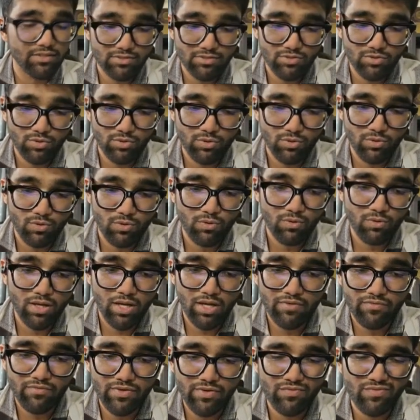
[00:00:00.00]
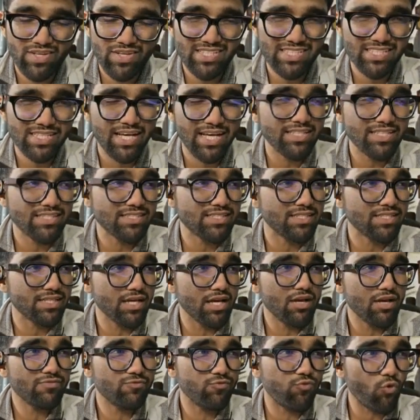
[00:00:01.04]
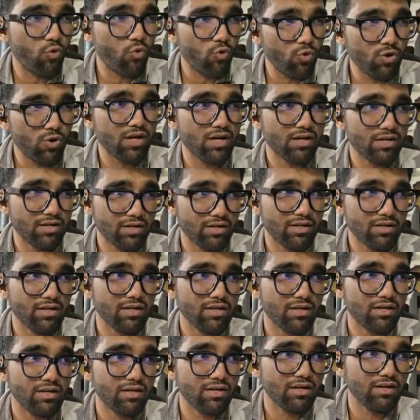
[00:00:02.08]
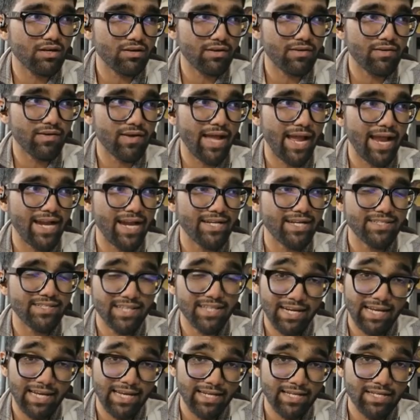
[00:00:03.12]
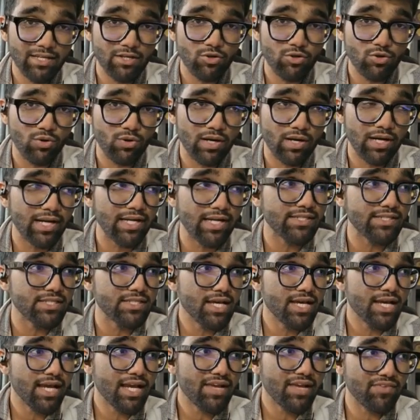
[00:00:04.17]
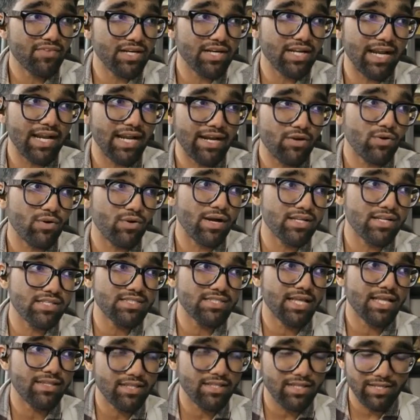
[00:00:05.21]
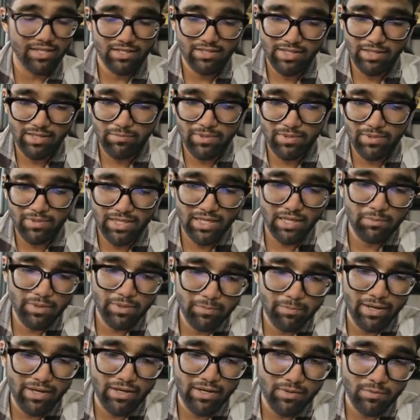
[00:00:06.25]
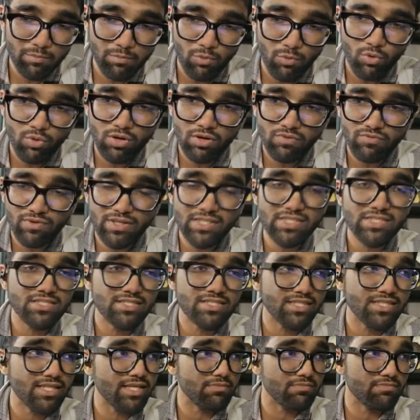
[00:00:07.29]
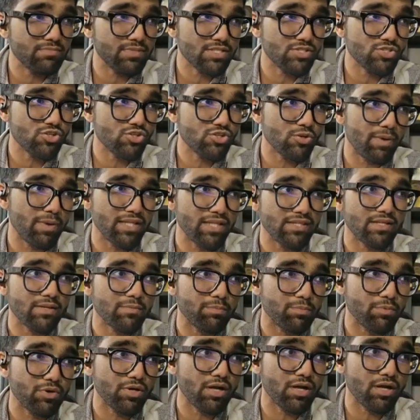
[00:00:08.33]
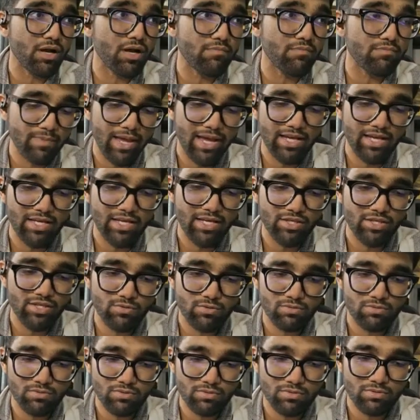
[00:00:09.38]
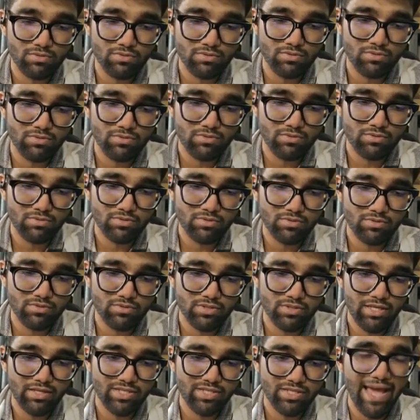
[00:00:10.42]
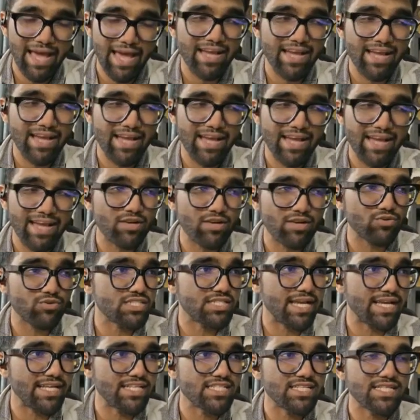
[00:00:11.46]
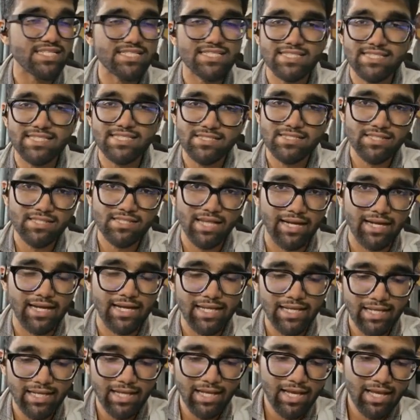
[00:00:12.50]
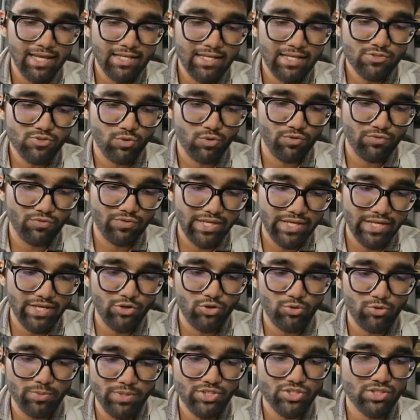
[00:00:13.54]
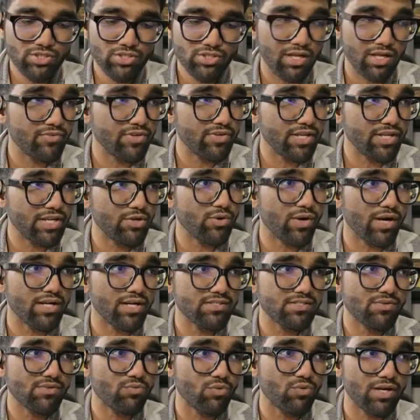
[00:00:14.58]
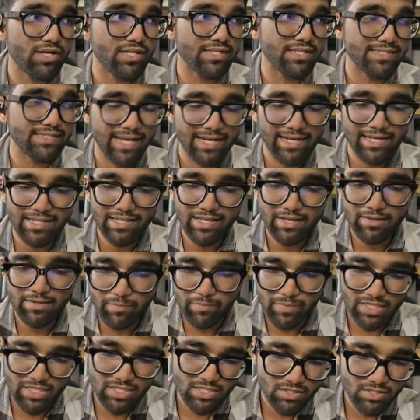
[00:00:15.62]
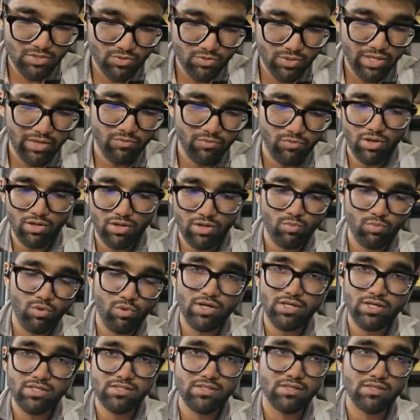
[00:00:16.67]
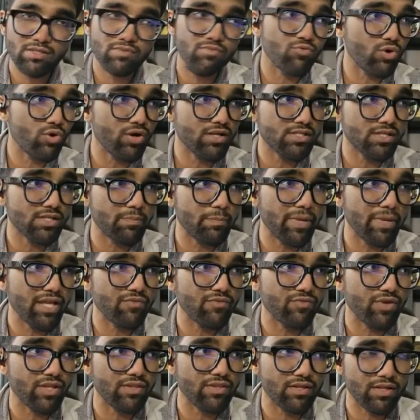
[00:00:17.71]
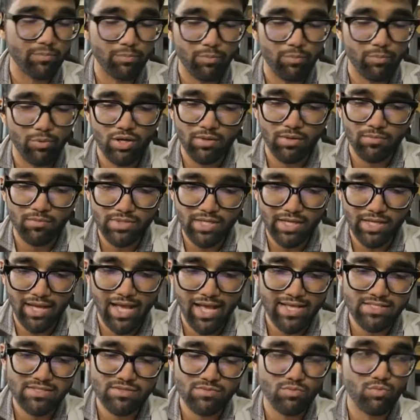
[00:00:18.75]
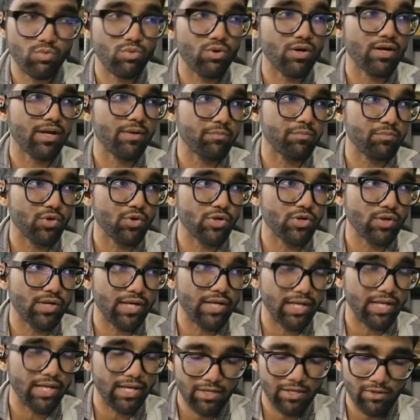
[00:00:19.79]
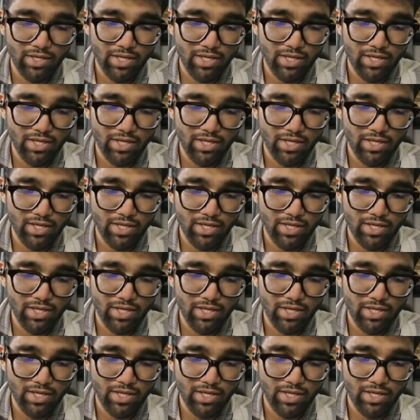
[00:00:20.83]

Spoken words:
So we've discussed four and their clinical correlates, and we'll try to understand them a little bit more. Once the histopath report comes back, the diagnosis often changes subtly. So we need to we need to understand what exactly that means. Okay, what does it mean when the report comes as what I'm going to tell you.